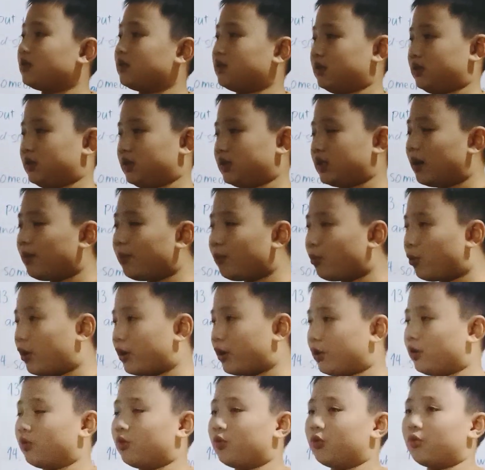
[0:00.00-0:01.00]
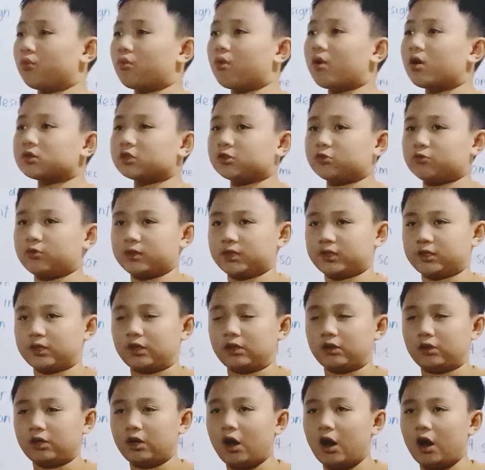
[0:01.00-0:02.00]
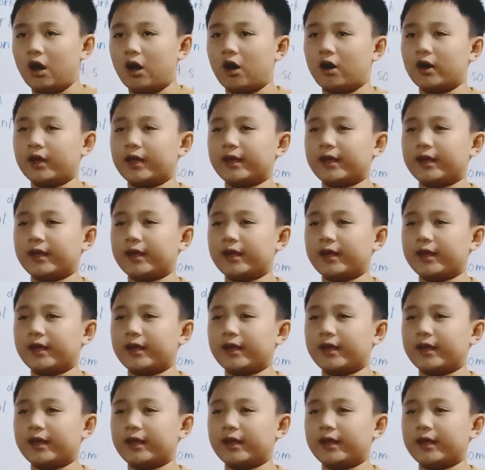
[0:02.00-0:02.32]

someone who works with the law.